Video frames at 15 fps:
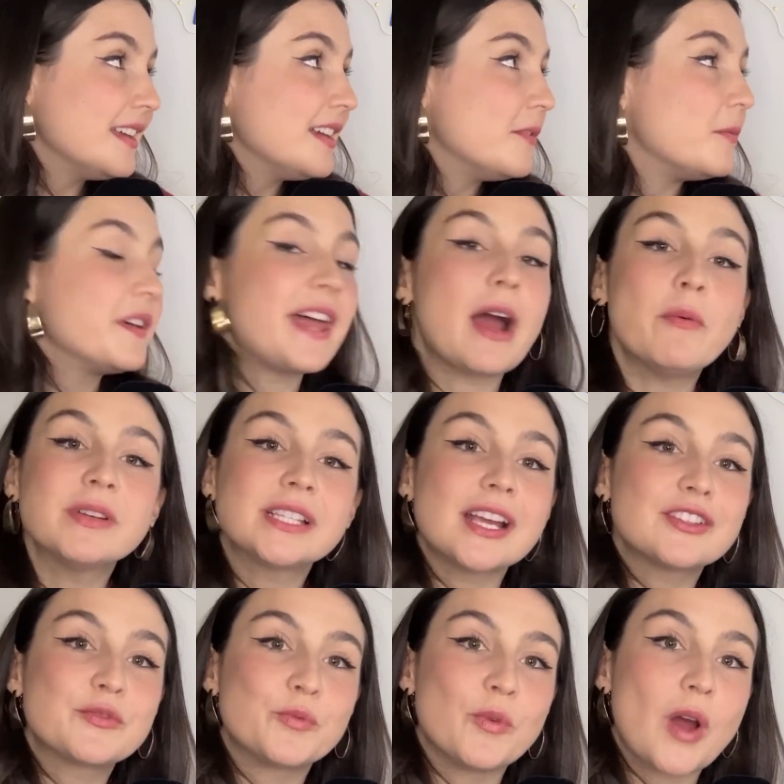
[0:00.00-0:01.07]
Well, that was
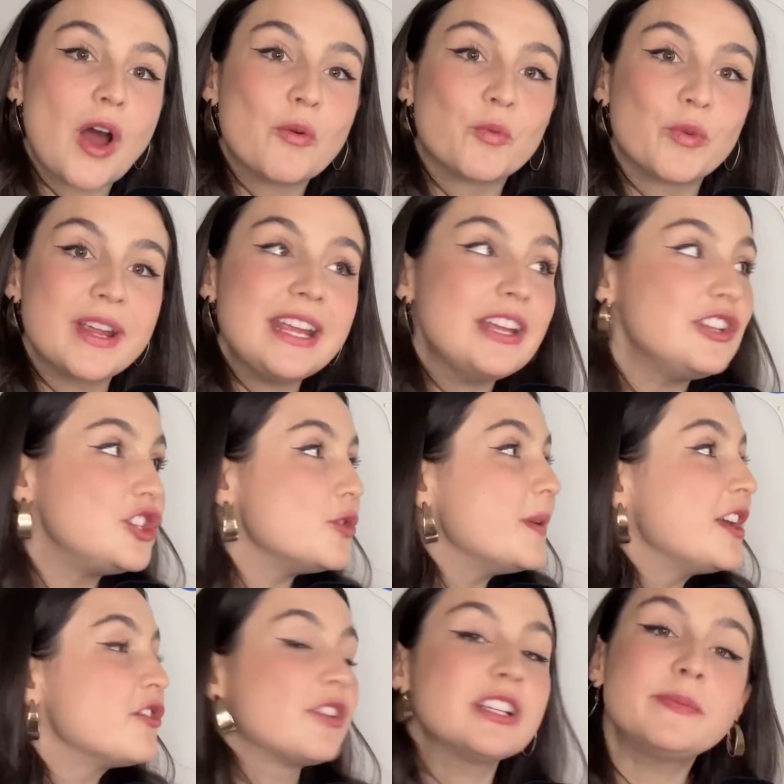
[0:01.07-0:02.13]
us
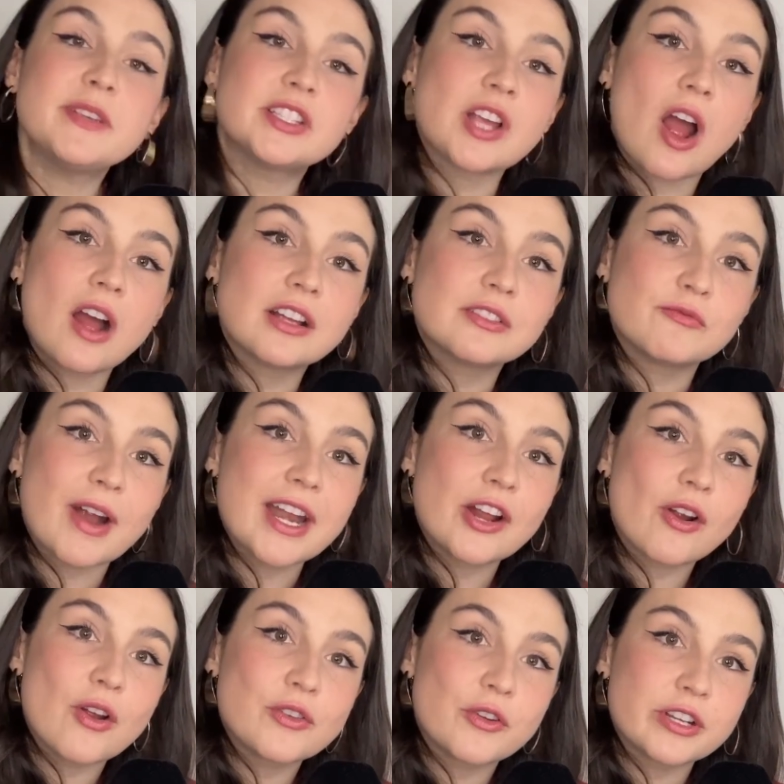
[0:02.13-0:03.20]
redoing Christmas songs,
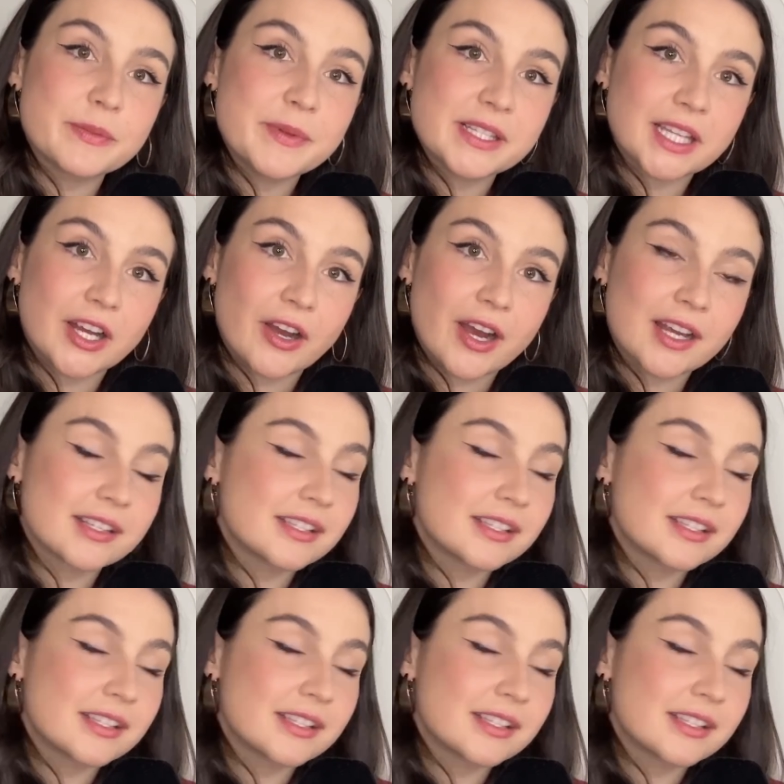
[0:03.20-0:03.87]
writing our own Christmas lyrics.